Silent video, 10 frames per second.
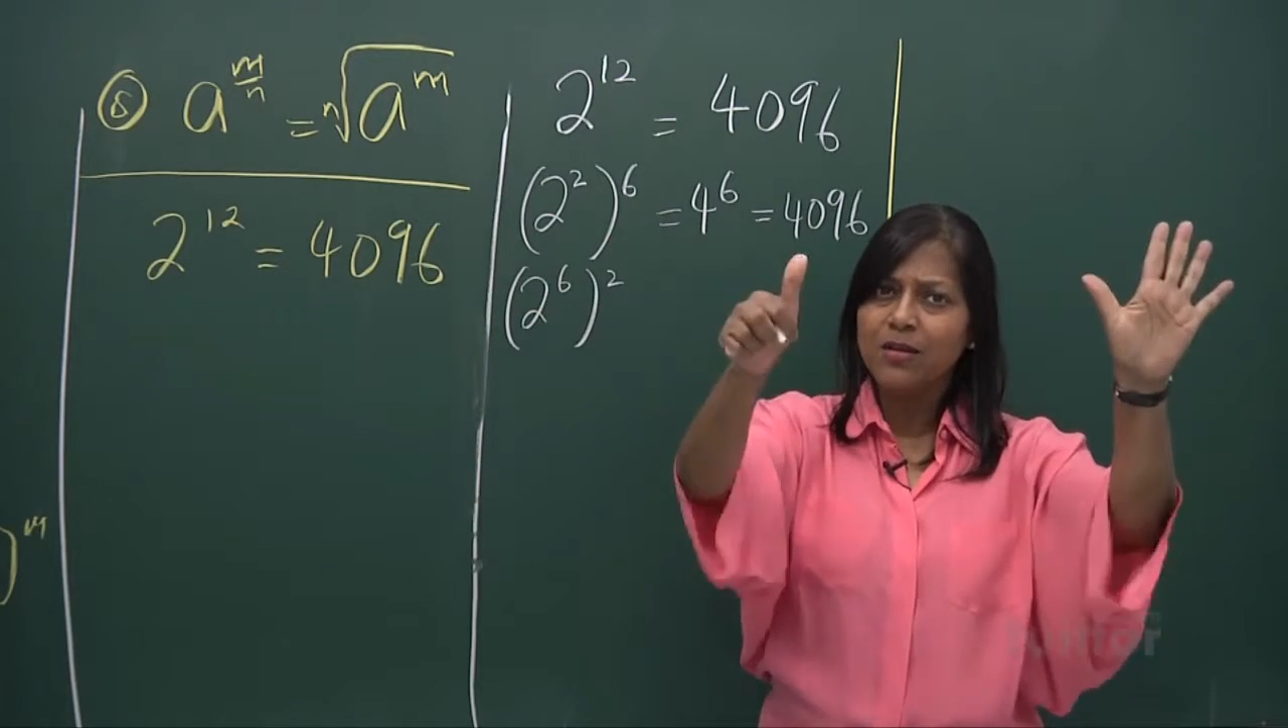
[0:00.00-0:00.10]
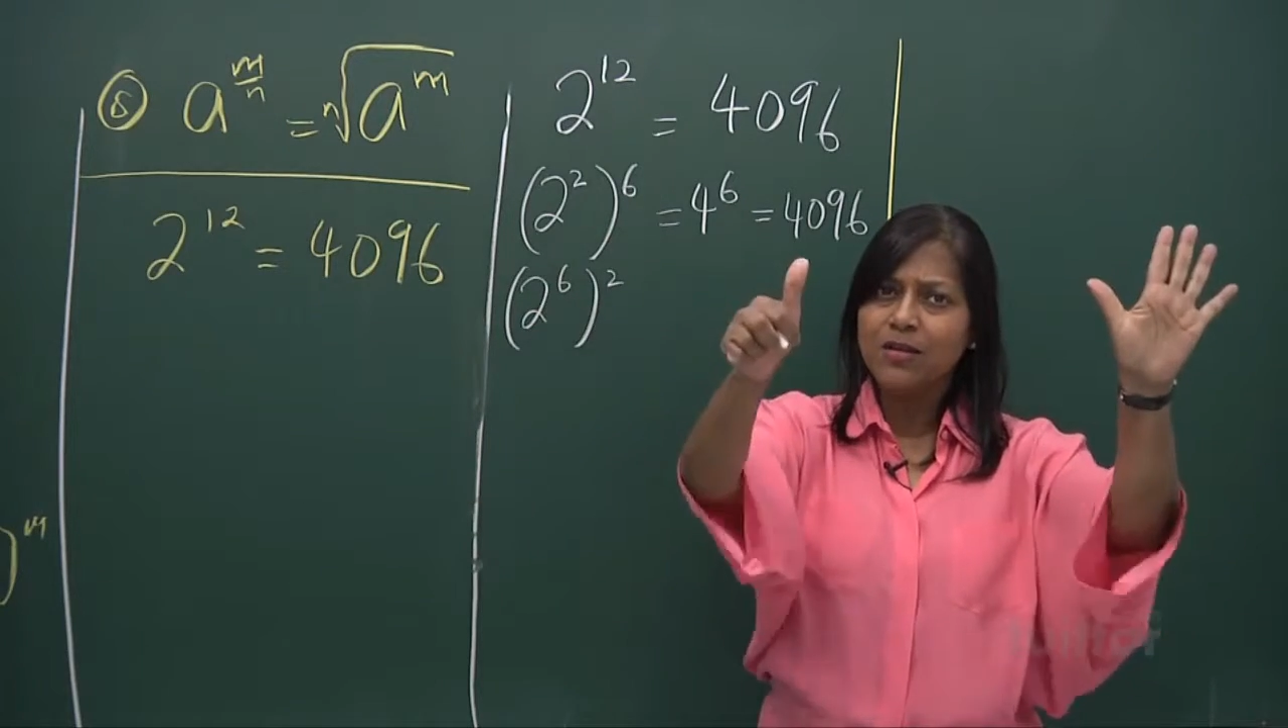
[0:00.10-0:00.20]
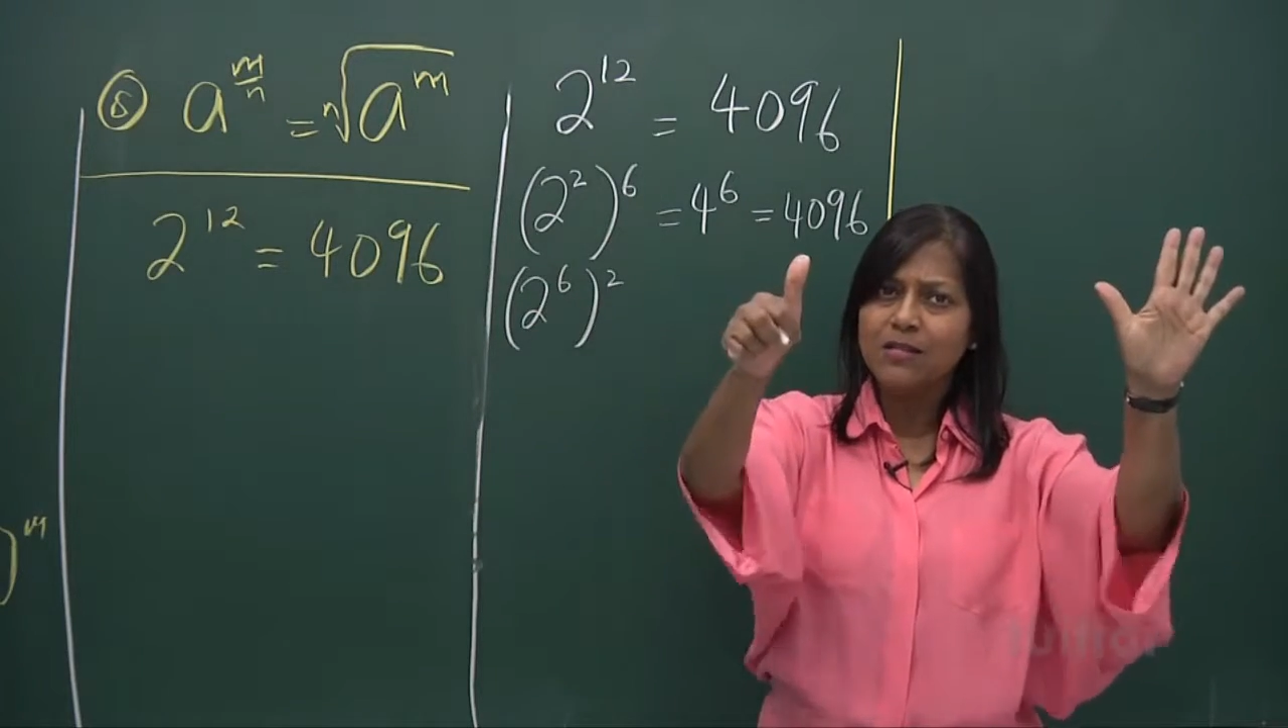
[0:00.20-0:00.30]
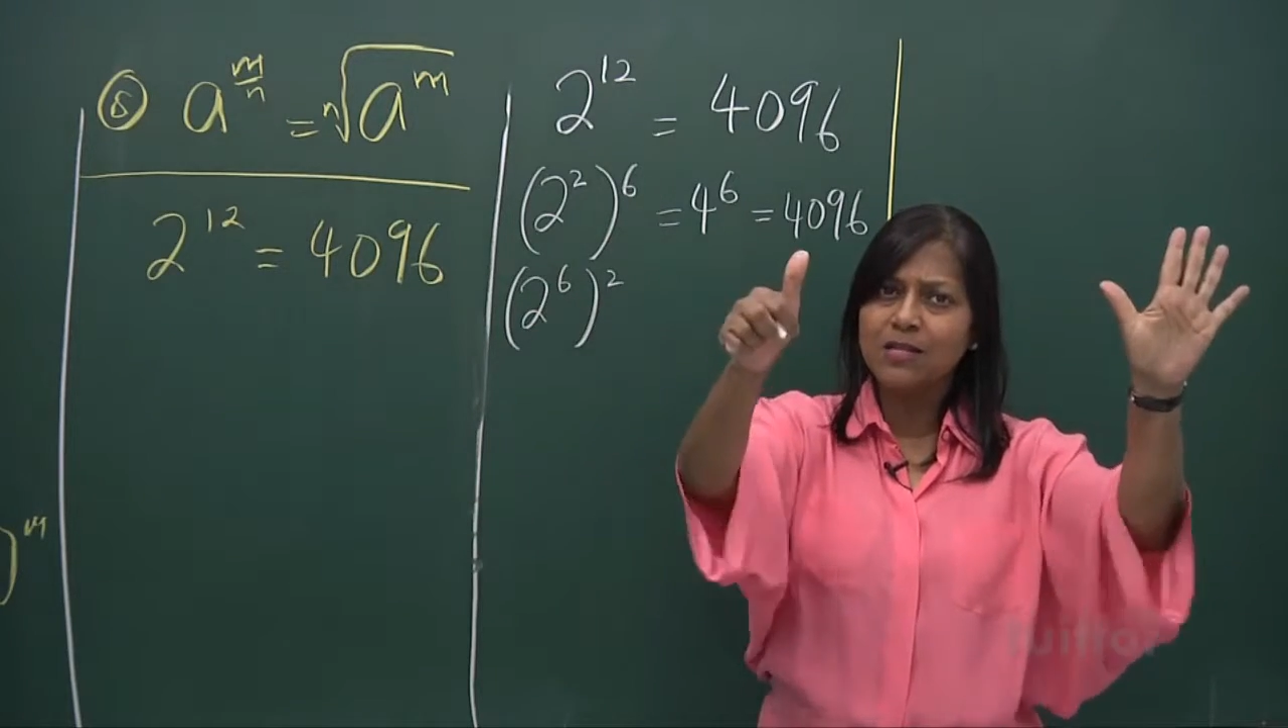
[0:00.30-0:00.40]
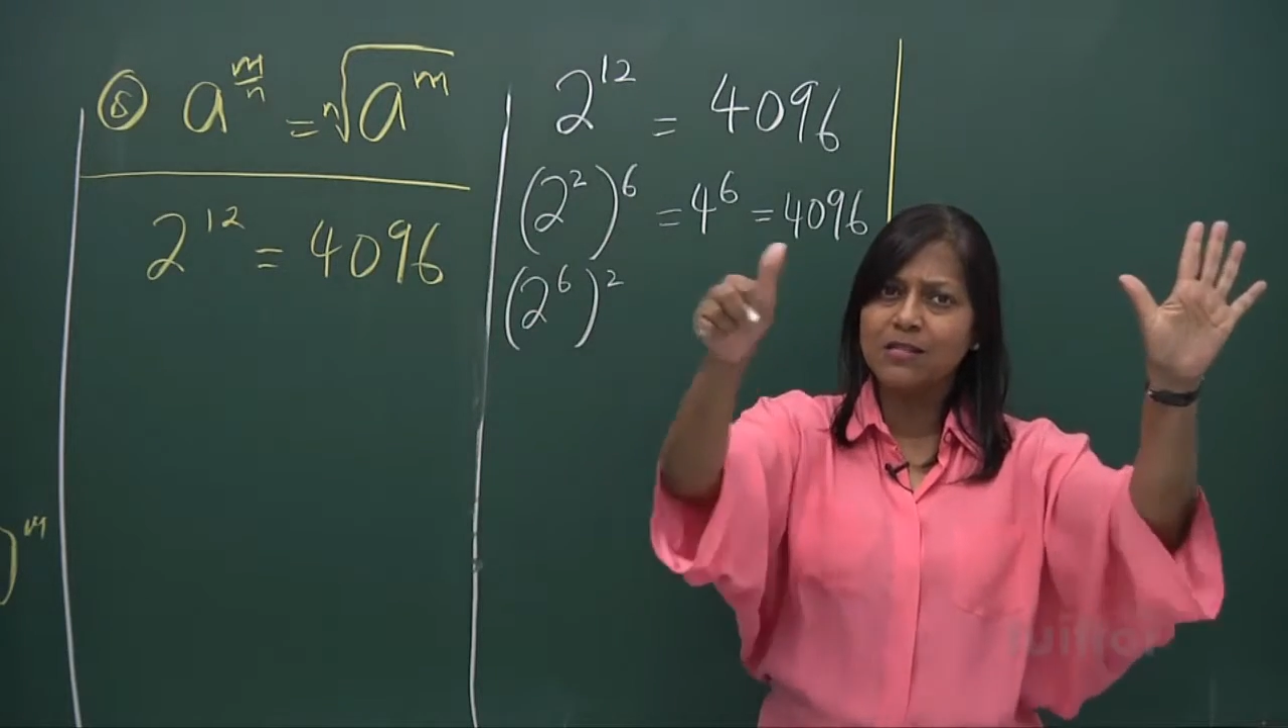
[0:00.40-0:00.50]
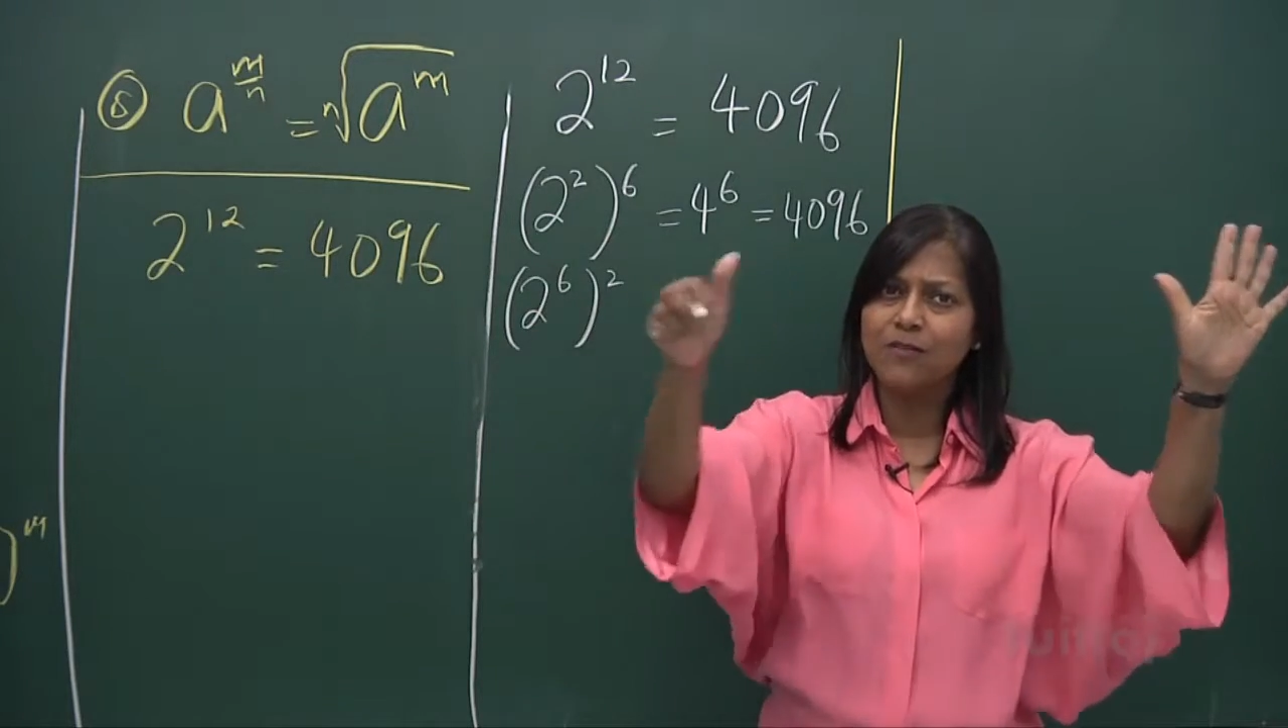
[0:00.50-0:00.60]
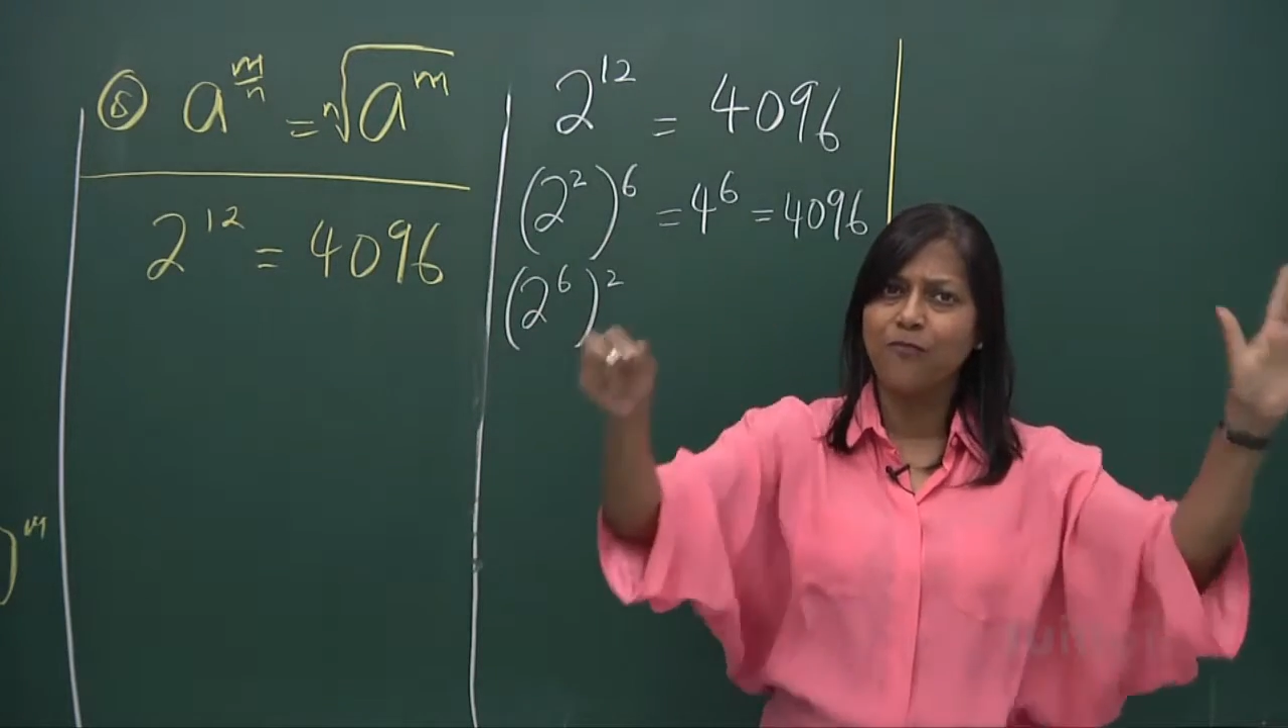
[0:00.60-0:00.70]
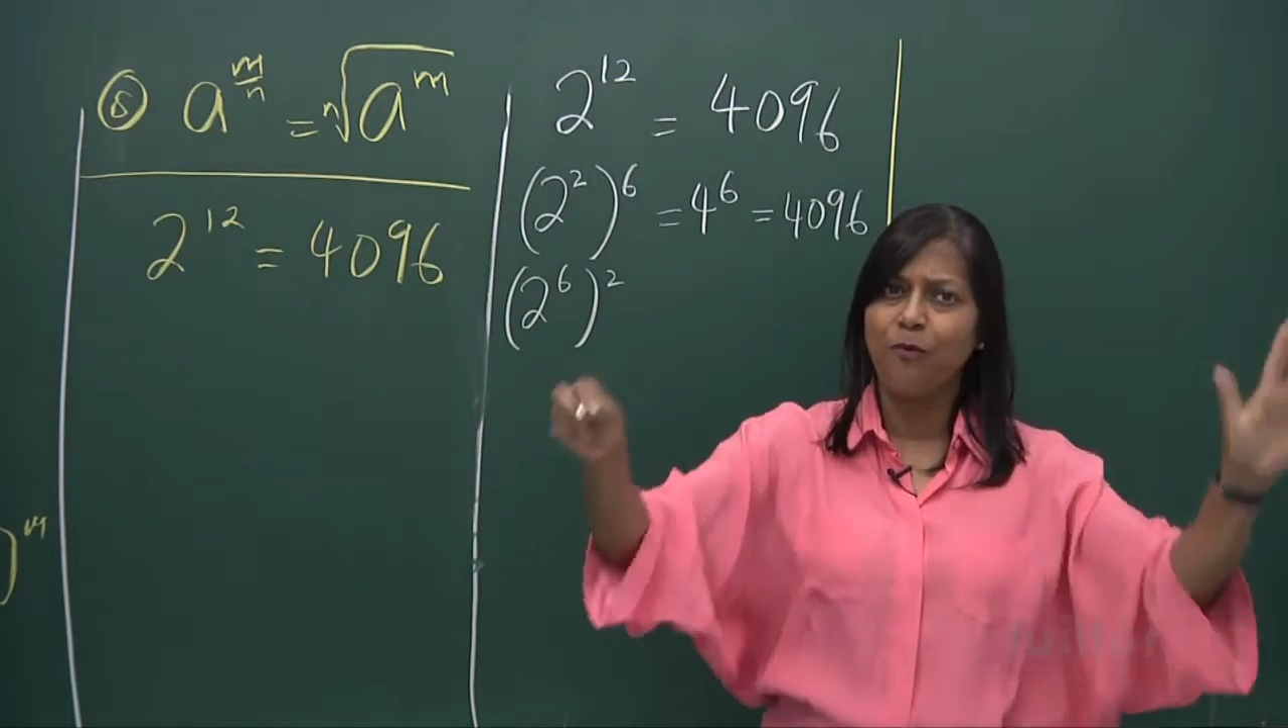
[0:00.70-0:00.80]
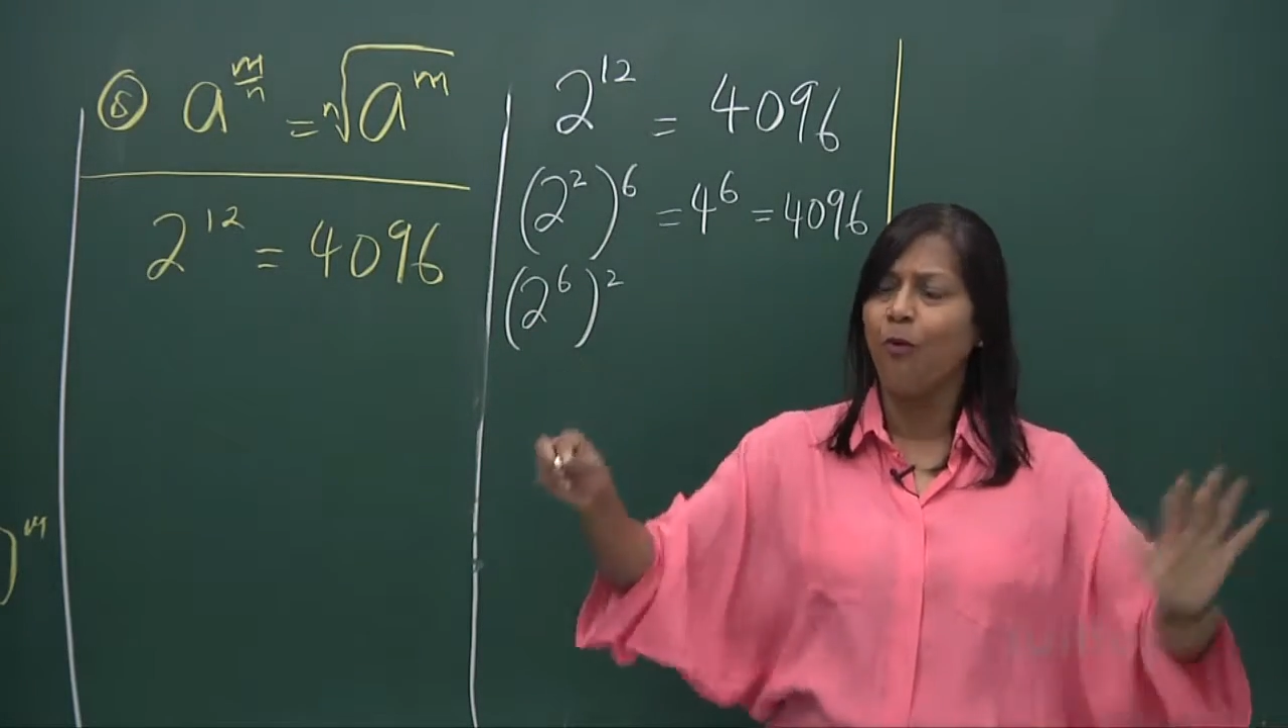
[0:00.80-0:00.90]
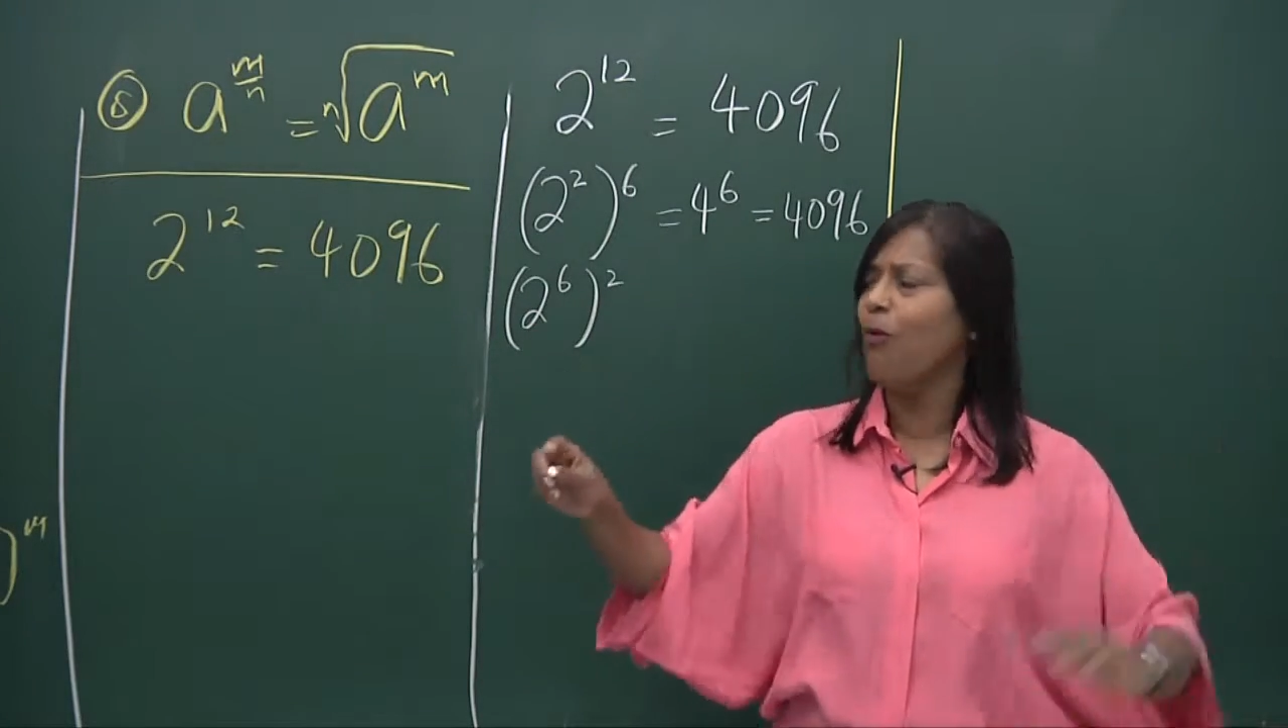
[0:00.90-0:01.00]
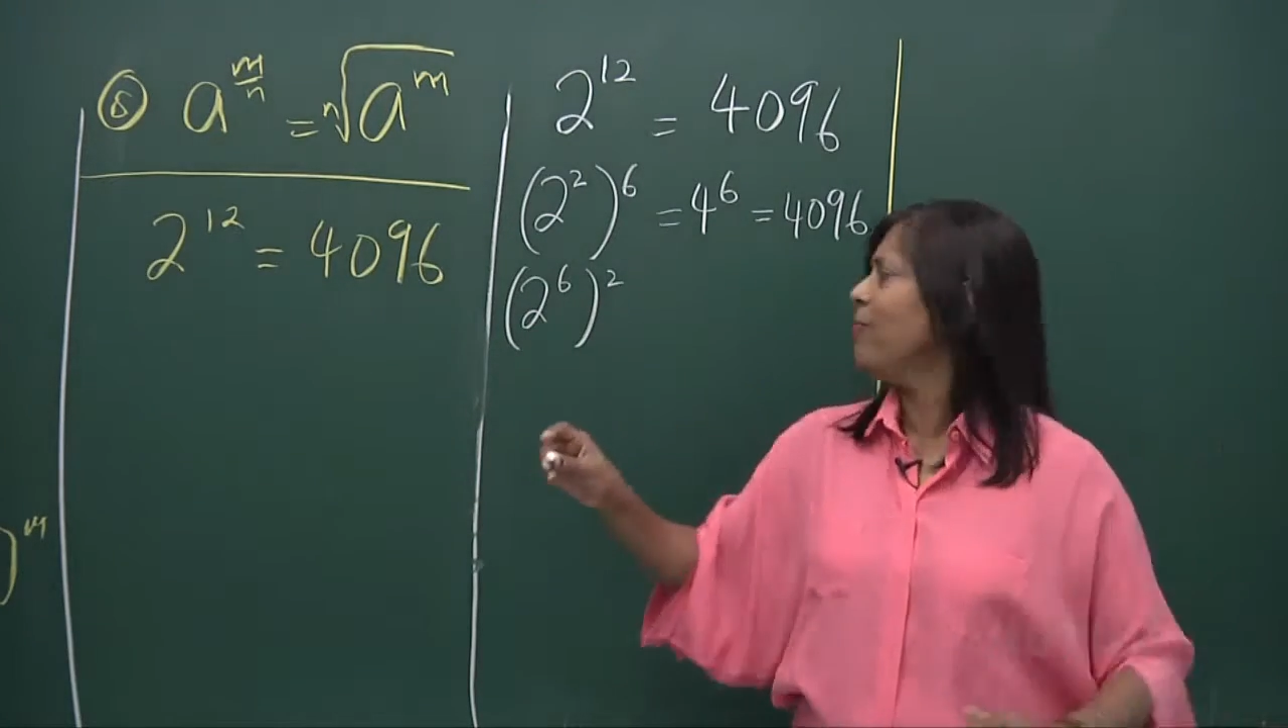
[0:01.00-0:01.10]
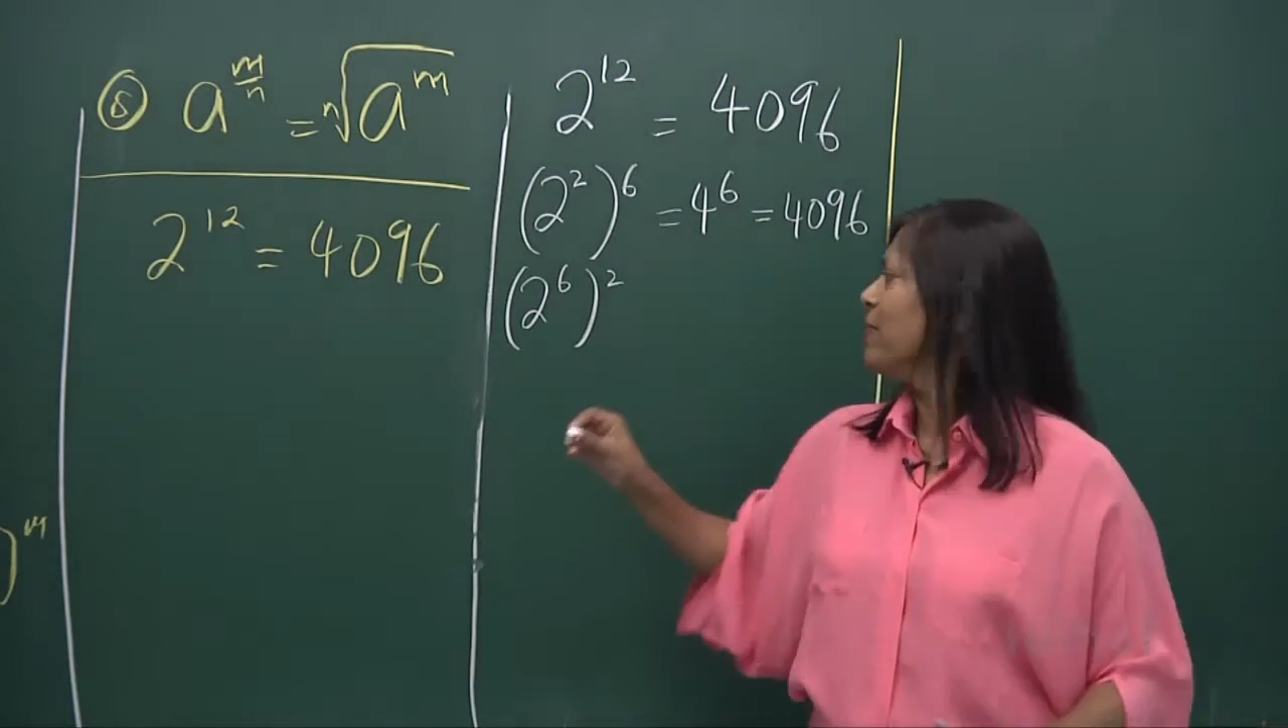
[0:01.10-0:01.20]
64.